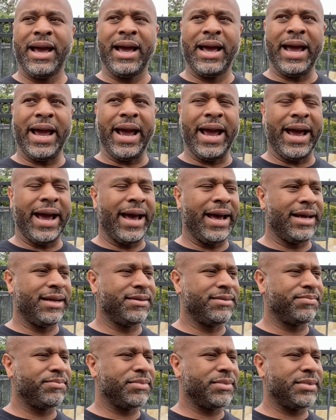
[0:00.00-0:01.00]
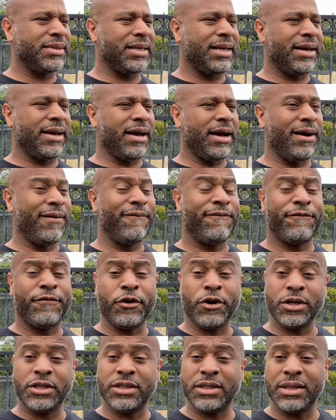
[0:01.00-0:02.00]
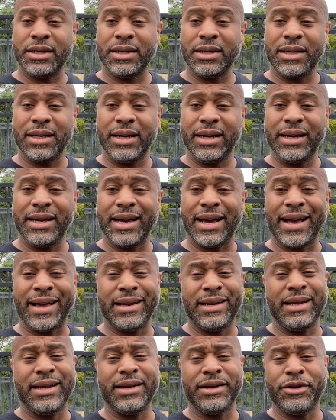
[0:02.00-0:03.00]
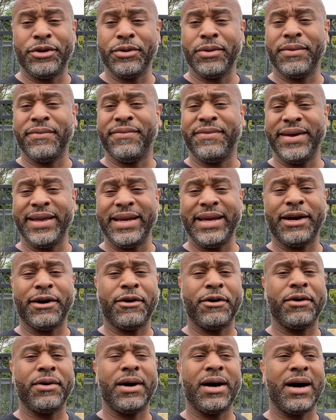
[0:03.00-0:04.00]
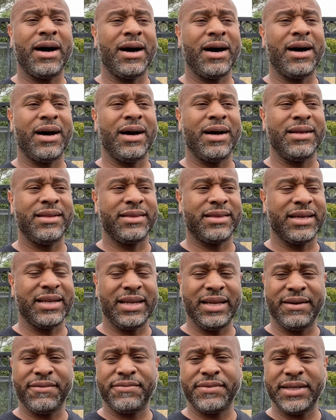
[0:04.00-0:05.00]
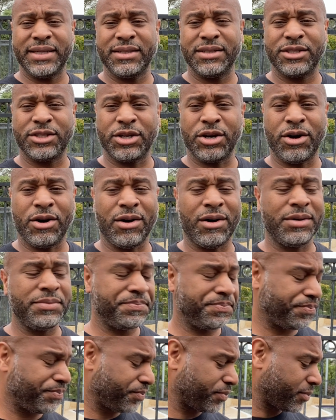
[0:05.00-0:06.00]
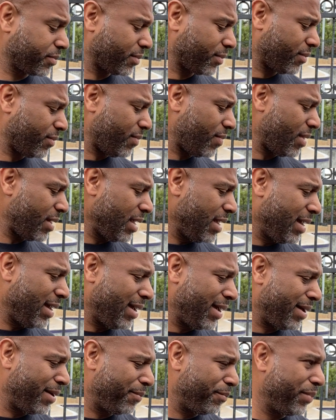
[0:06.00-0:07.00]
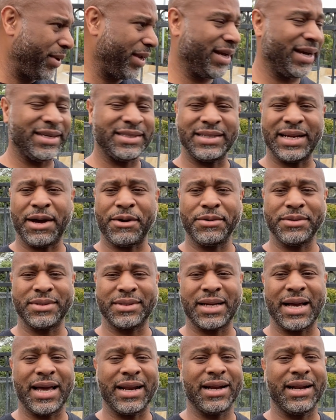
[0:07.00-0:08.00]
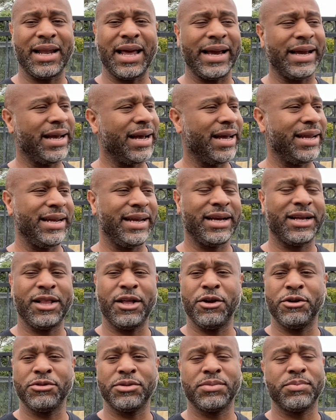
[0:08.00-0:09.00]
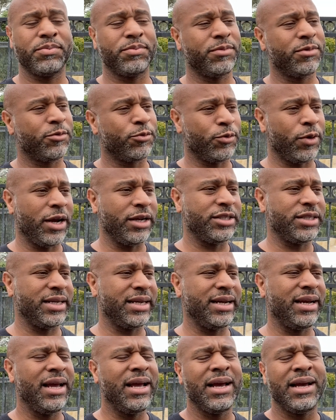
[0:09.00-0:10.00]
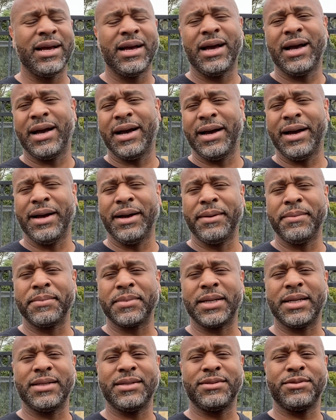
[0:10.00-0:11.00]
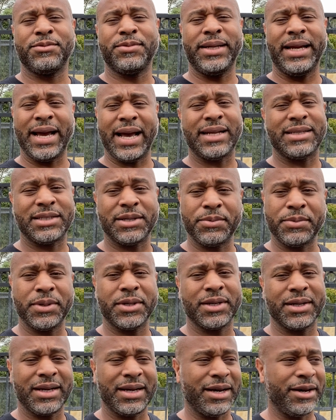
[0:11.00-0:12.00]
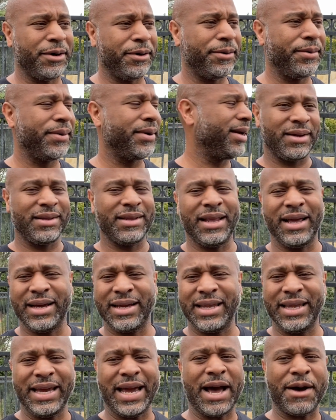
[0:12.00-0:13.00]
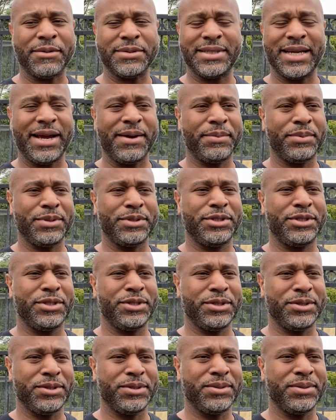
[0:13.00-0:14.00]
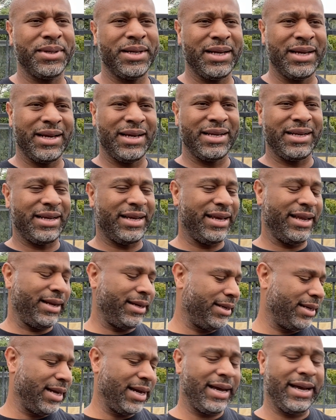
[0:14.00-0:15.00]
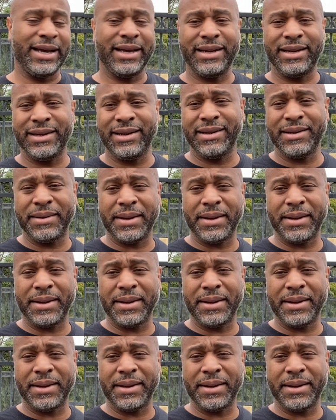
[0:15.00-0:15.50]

And unfortunately, I didn't do a video on the lift install uh, because I was kind of like cutting it close, rushing, because um, we had somewhere to go. Luckily, I was able to get it done